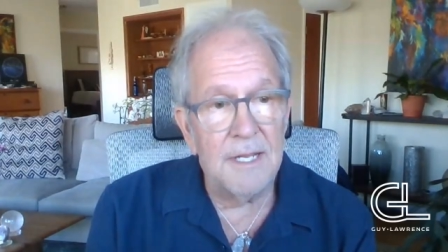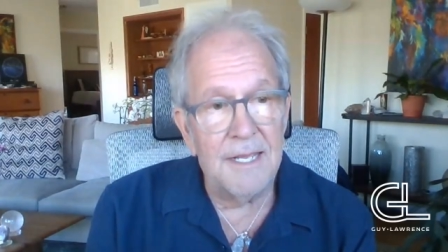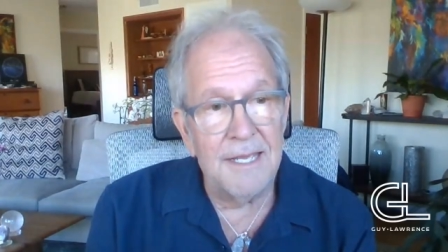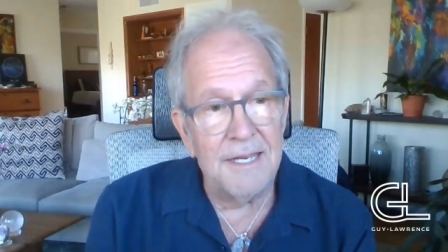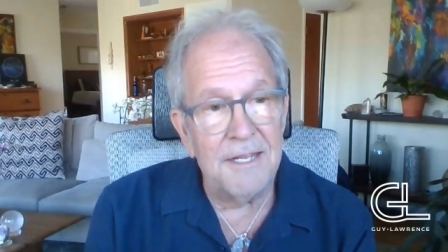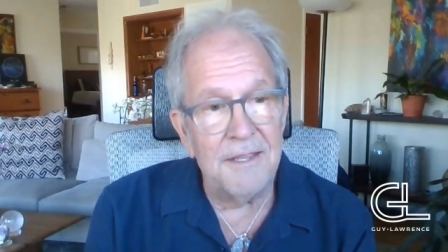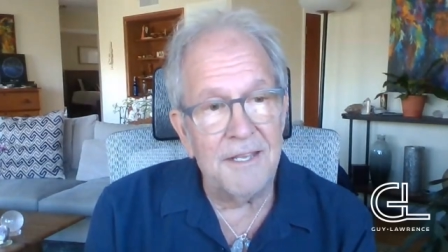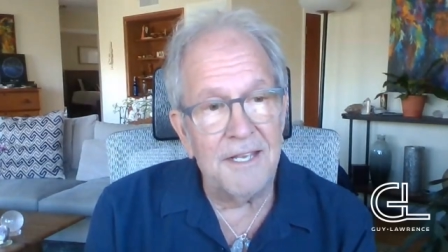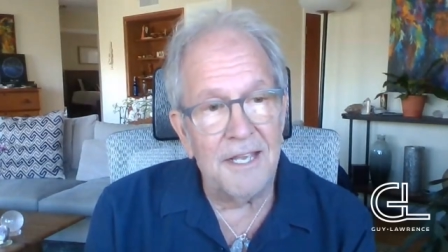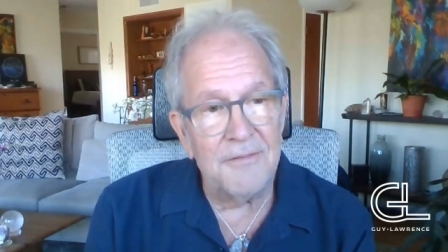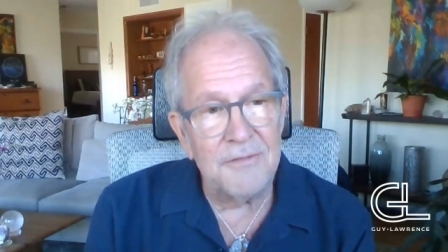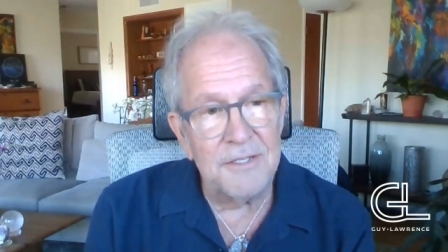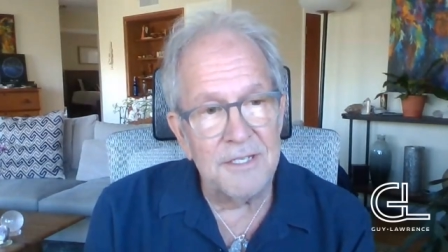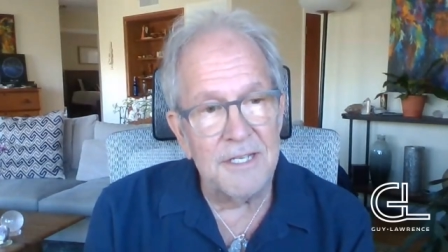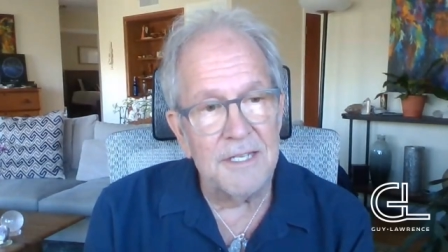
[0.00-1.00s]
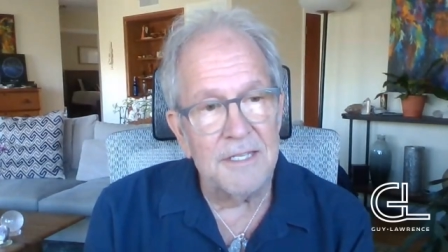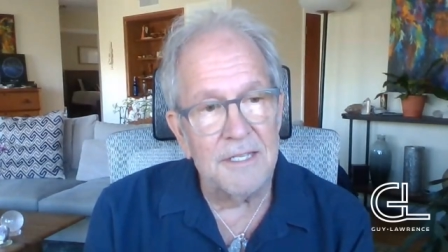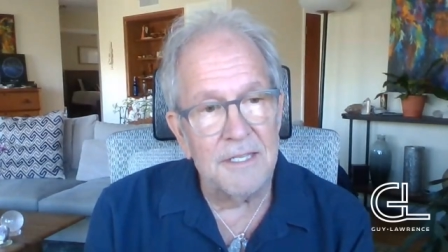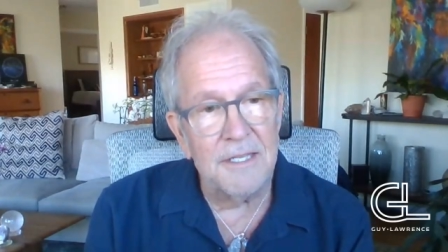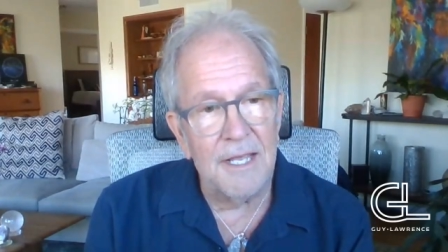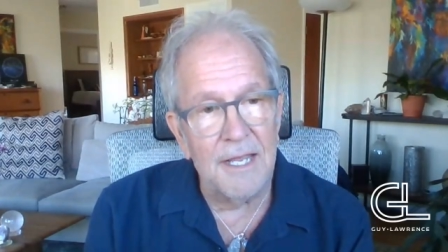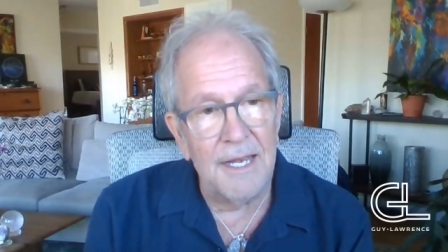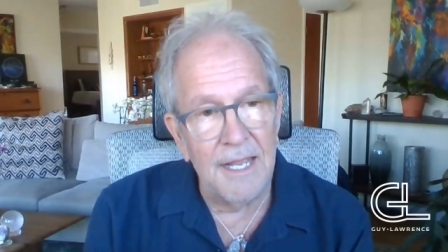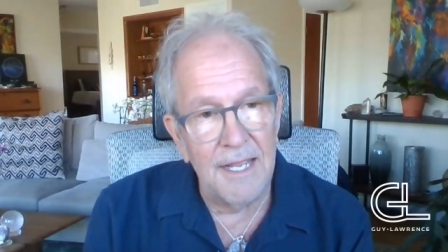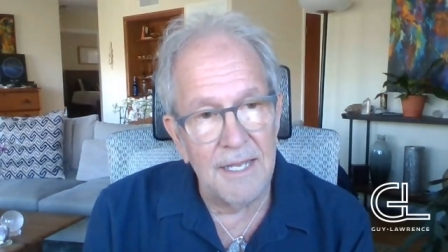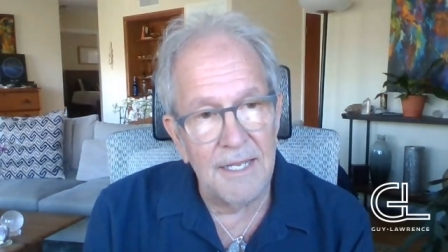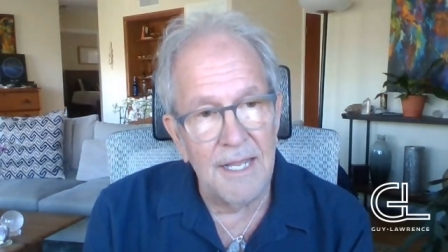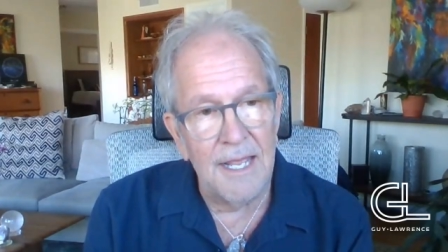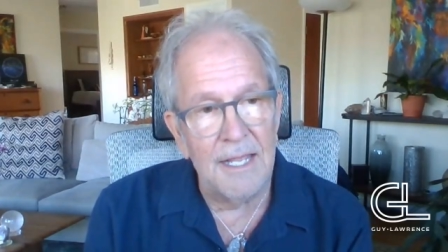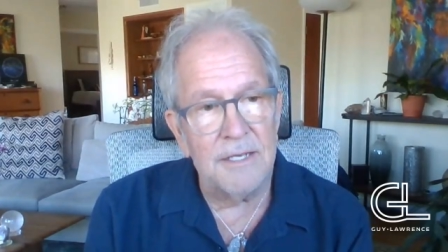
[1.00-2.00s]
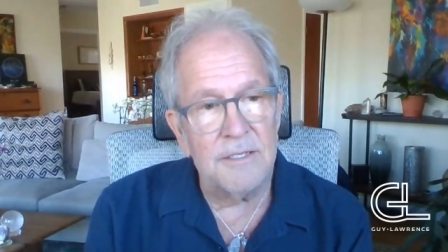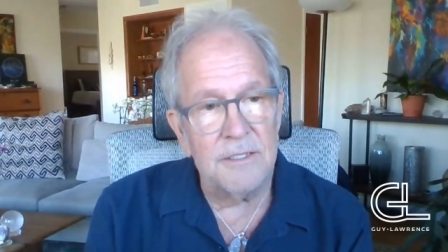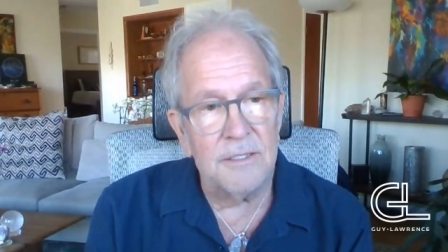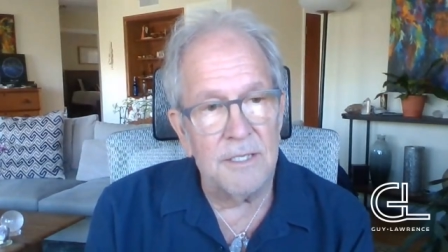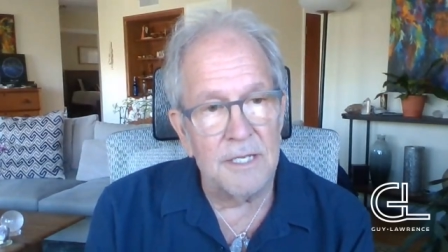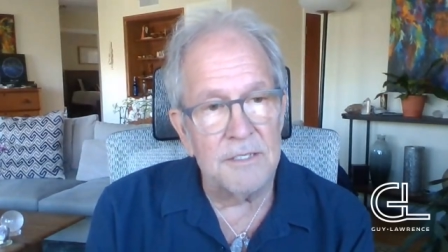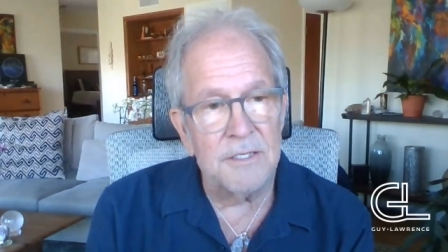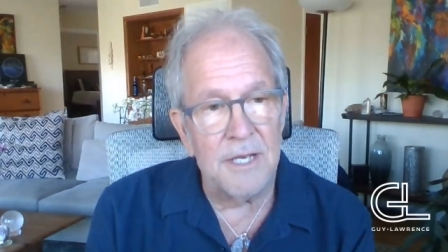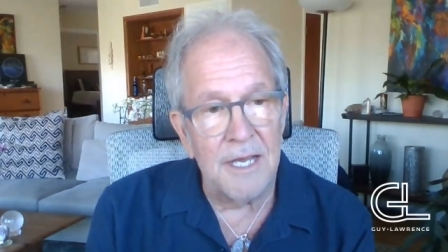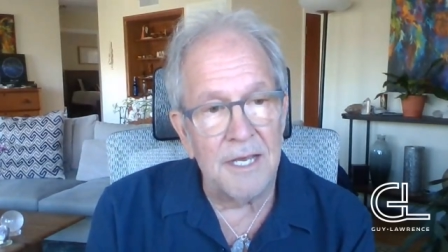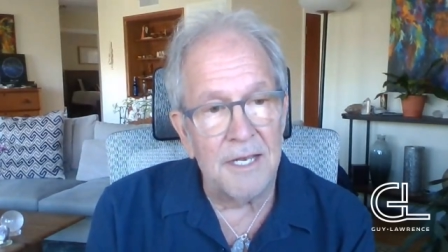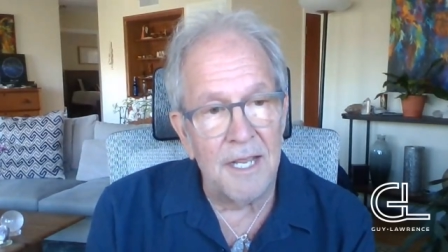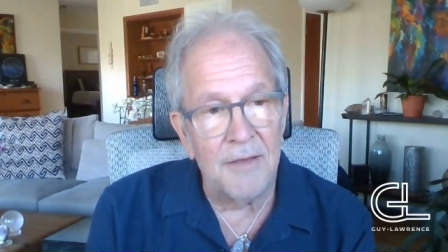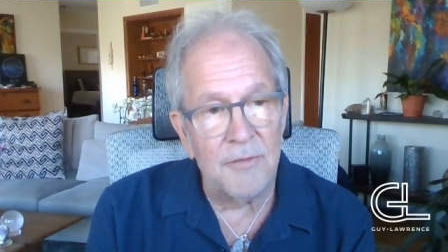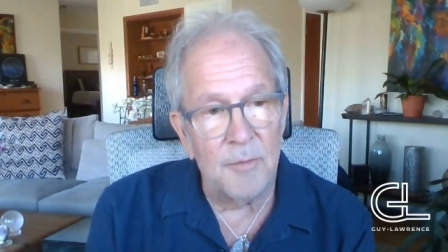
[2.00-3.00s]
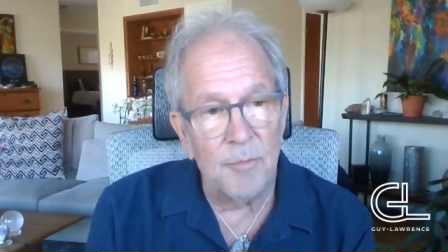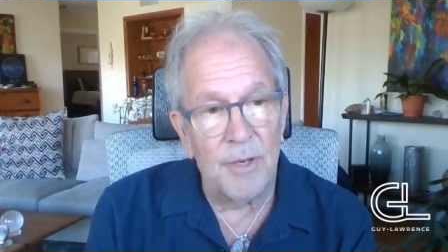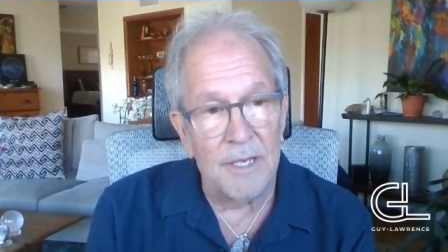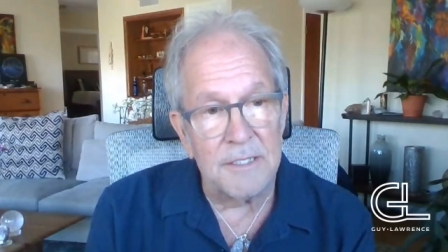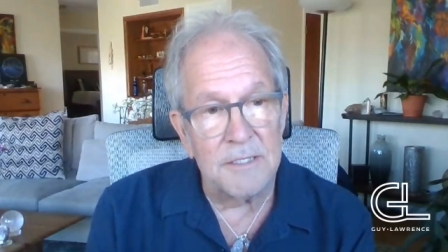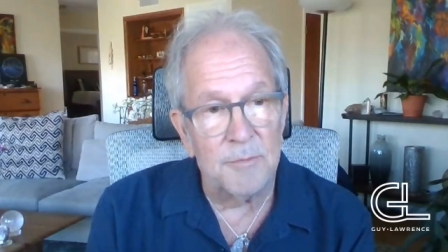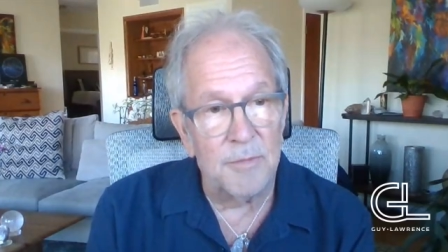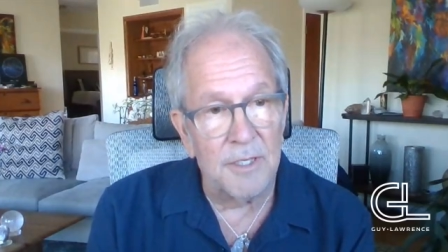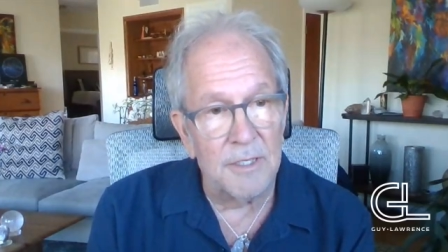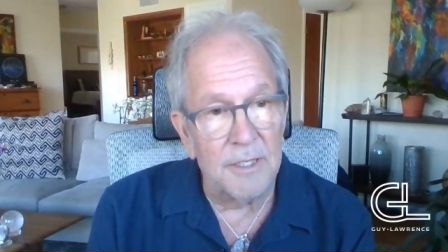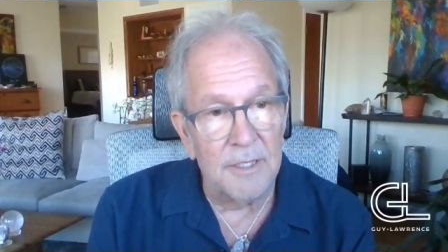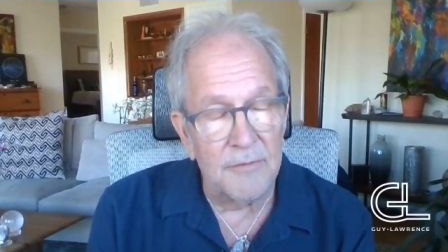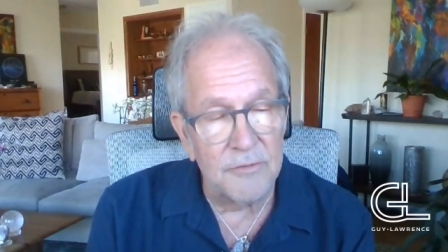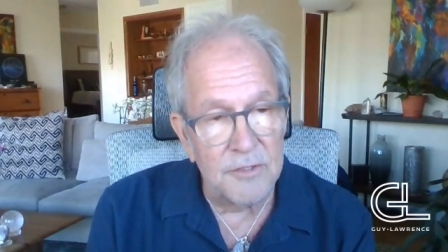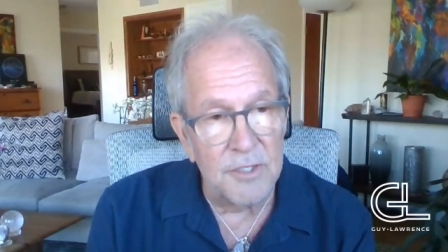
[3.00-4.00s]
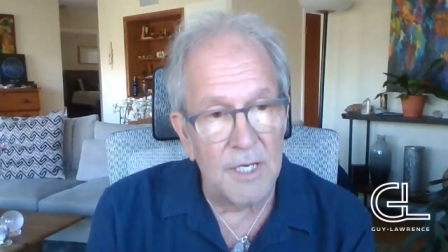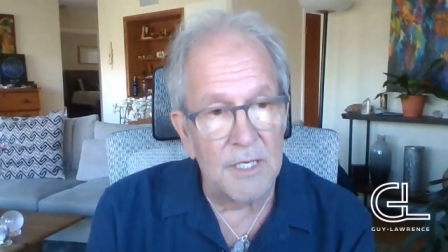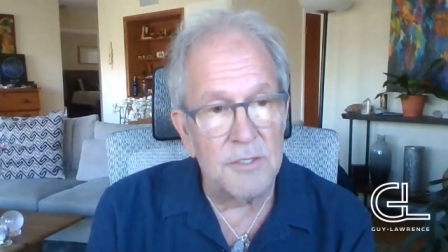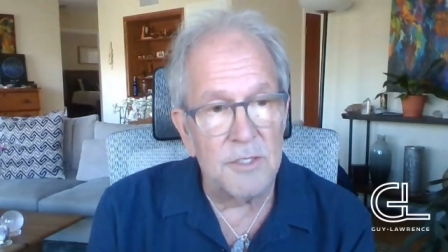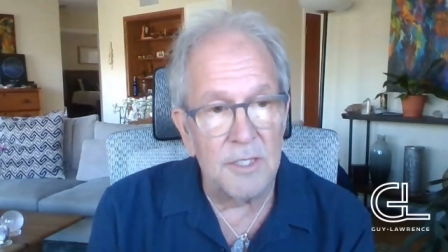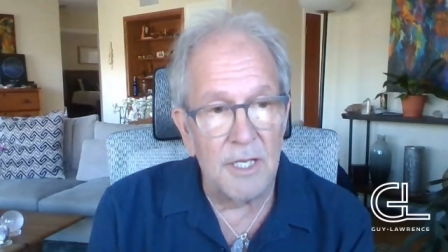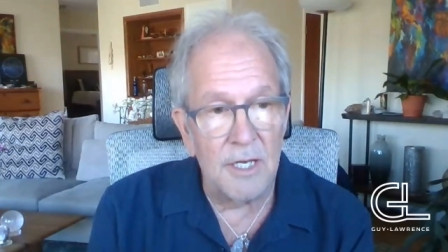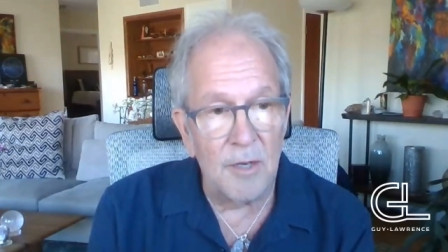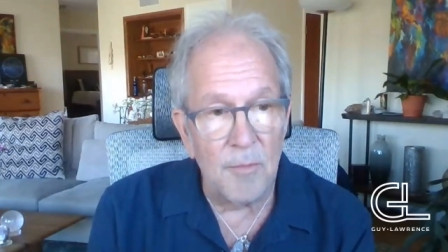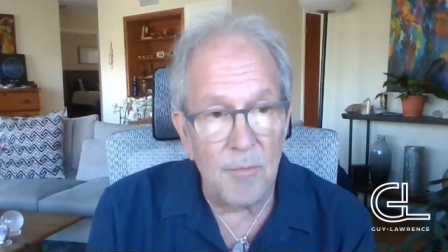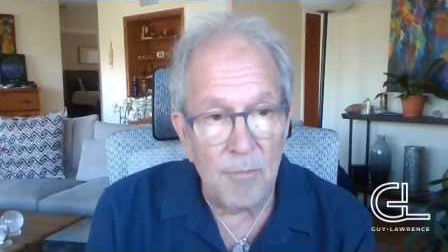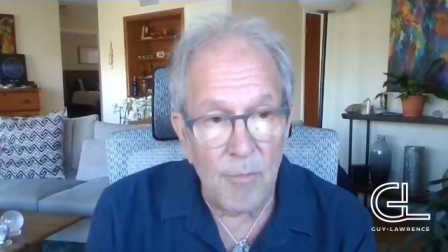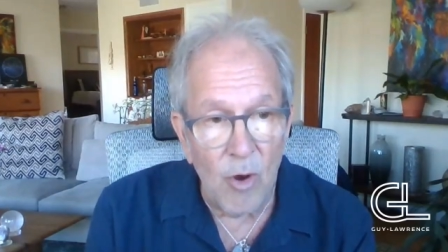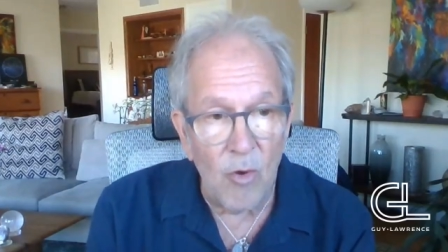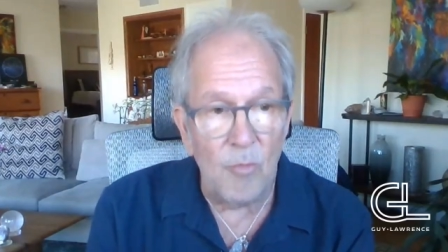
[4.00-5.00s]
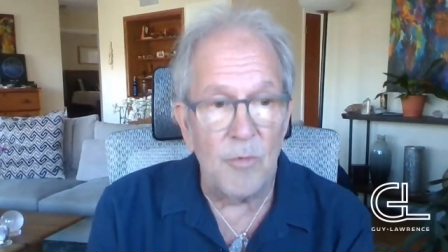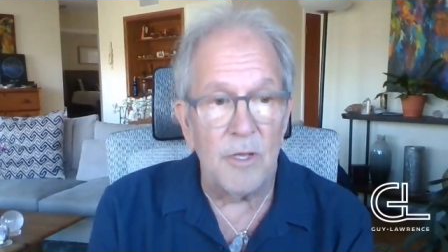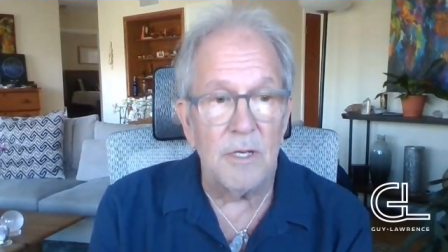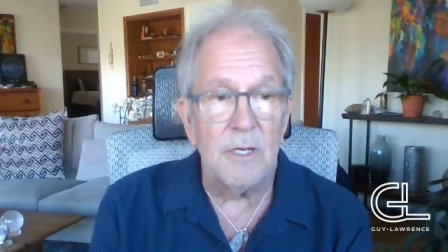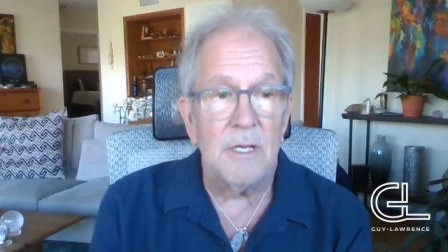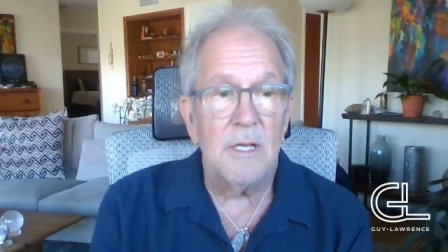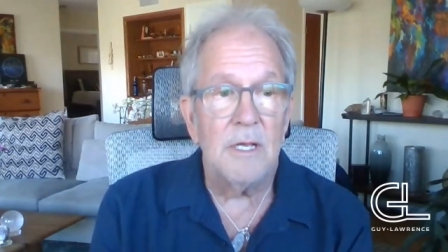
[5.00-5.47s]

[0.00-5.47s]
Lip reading: anything I've seen that does not have the possibility of changing in a moment